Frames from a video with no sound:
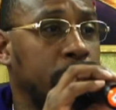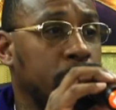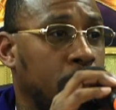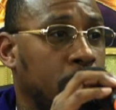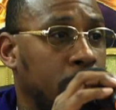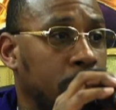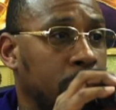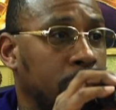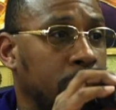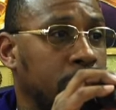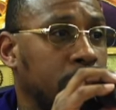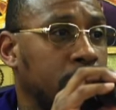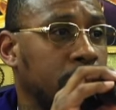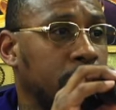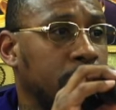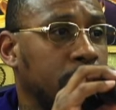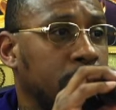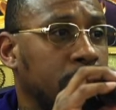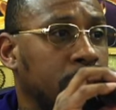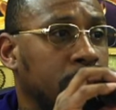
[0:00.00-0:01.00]
this word.
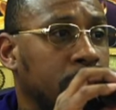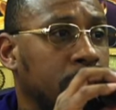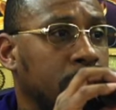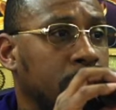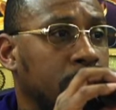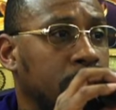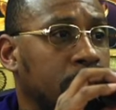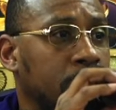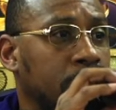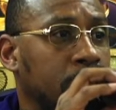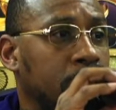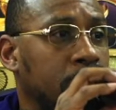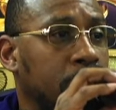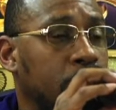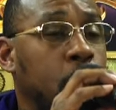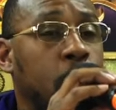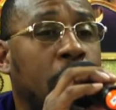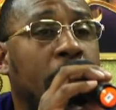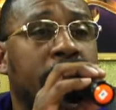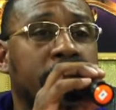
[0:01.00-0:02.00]

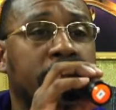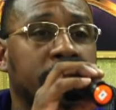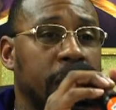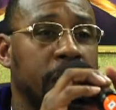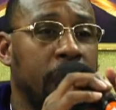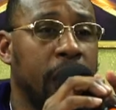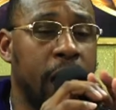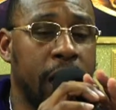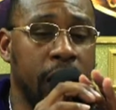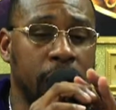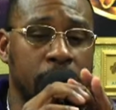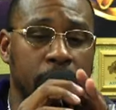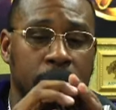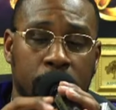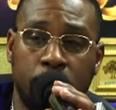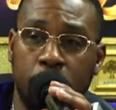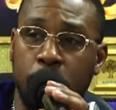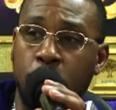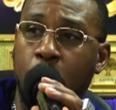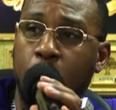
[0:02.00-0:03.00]
You got to say, hey,
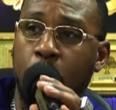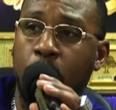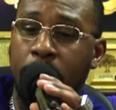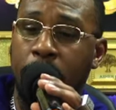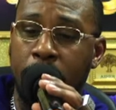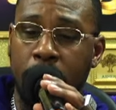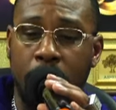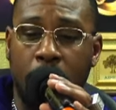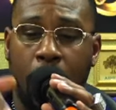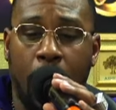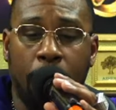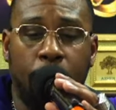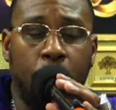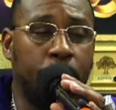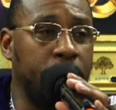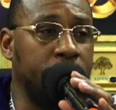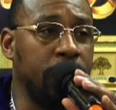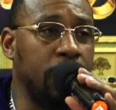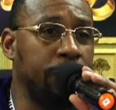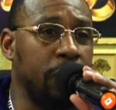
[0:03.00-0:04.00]
look, you know what? I'm going
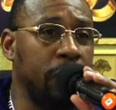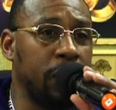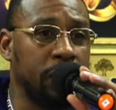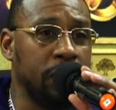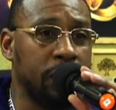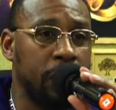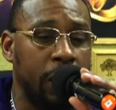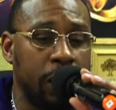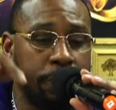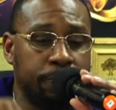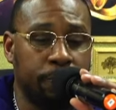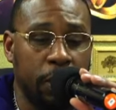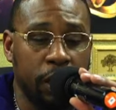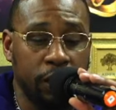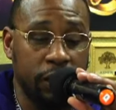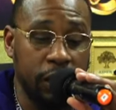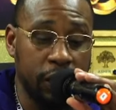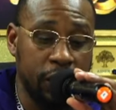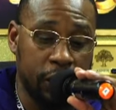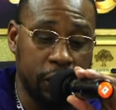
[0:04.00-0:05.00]
to bring the brothers, hit
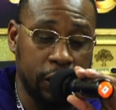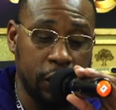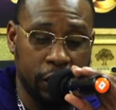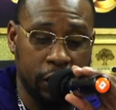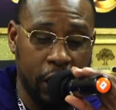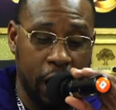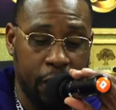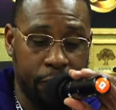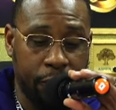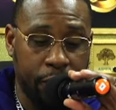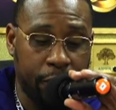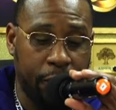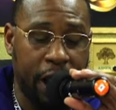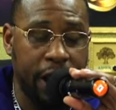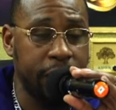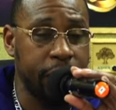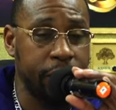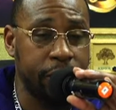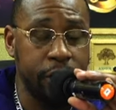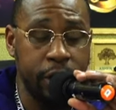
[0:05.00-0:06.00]
brothers. This, this area
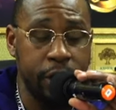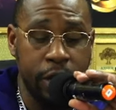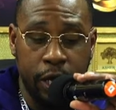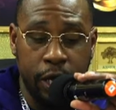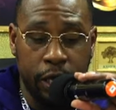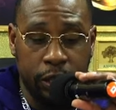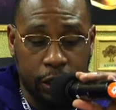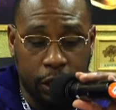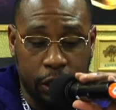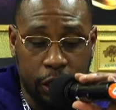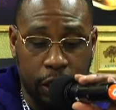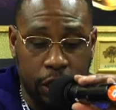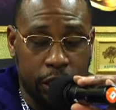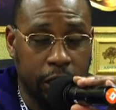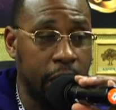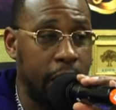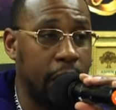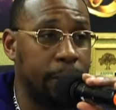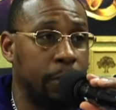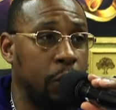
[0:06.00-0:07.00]
right here is a
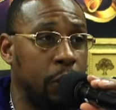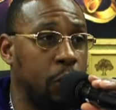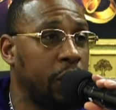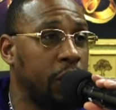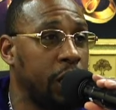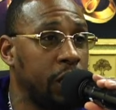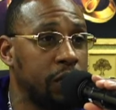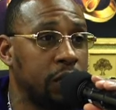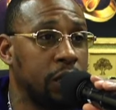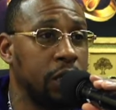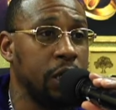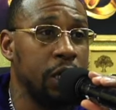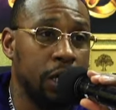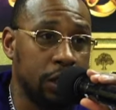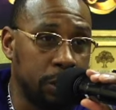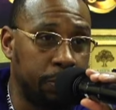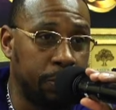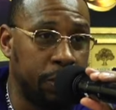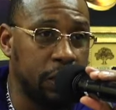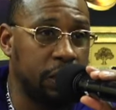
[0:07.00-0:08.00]
good camp location.
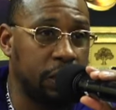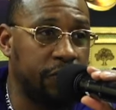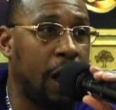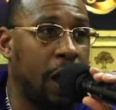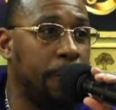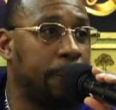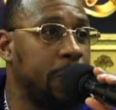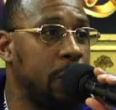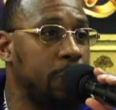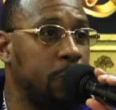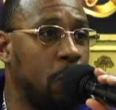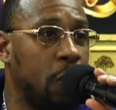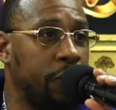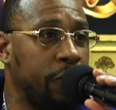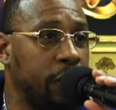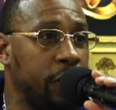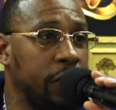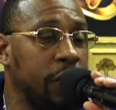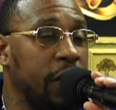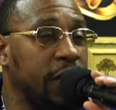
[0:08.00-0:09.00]
There's a bunch of our people
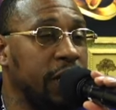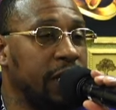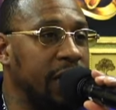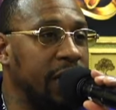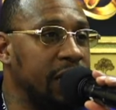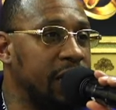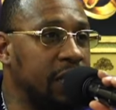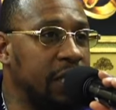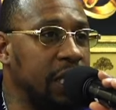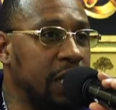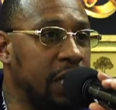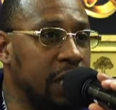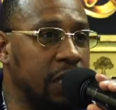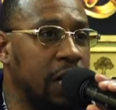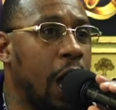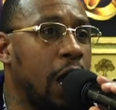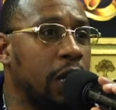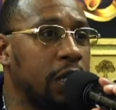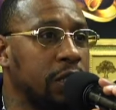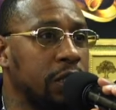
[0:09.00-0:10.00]
over here. They're seeking
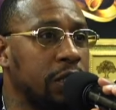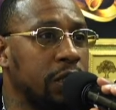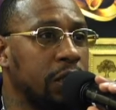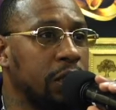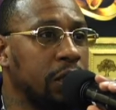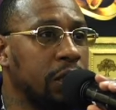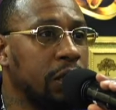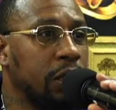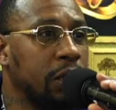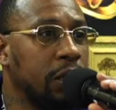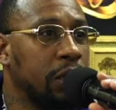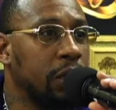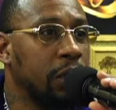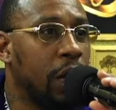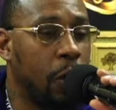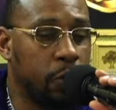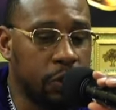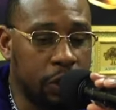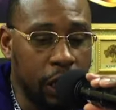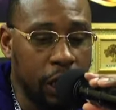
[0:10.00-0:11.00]
knowledge.
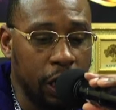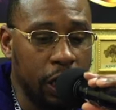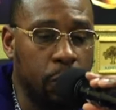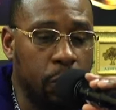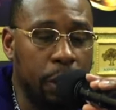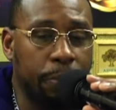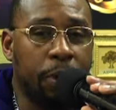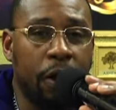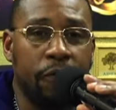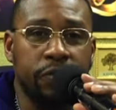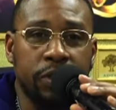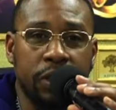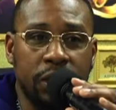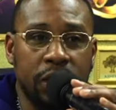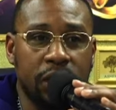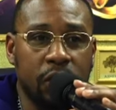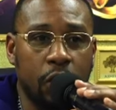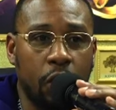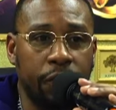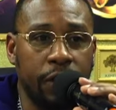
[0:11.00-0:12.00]
I was dealing with brothers and
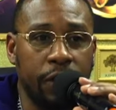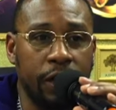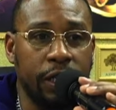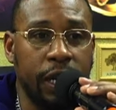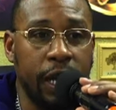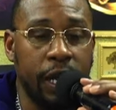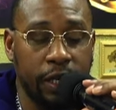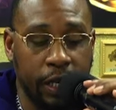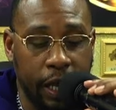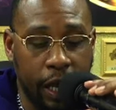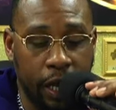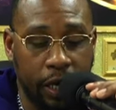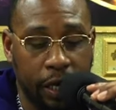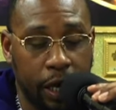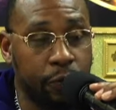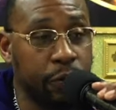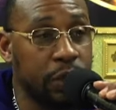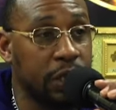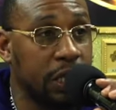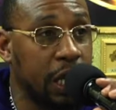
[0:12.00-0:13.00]
sisters over here. They, they,
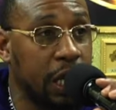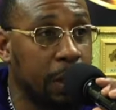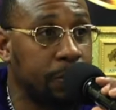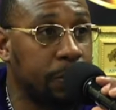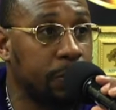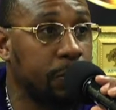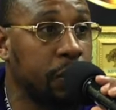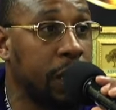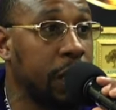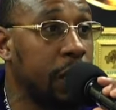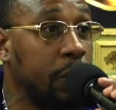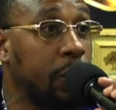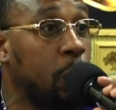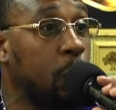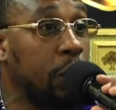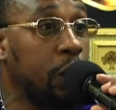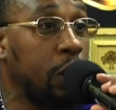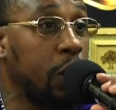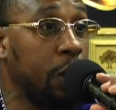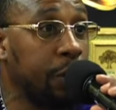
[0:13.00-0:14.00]
they're receptive. They, they
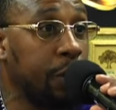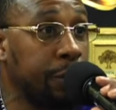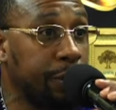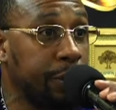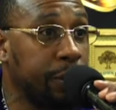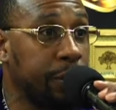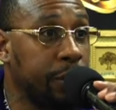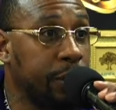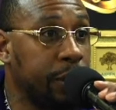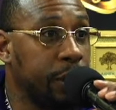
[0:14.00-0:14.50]
want to learn.